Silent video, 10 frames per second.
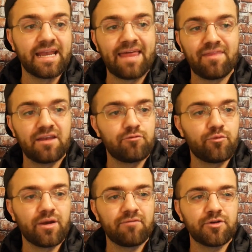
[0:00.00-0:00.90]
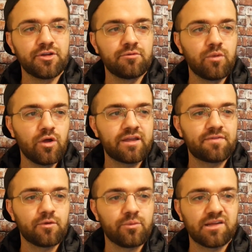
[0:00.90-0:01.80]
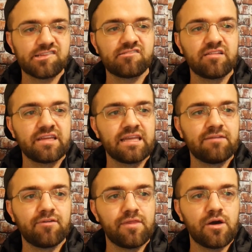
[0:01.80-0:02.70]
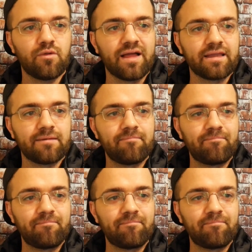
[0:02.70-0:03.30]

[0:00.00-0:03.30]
And then whenever you look at the wrestling, even though, like,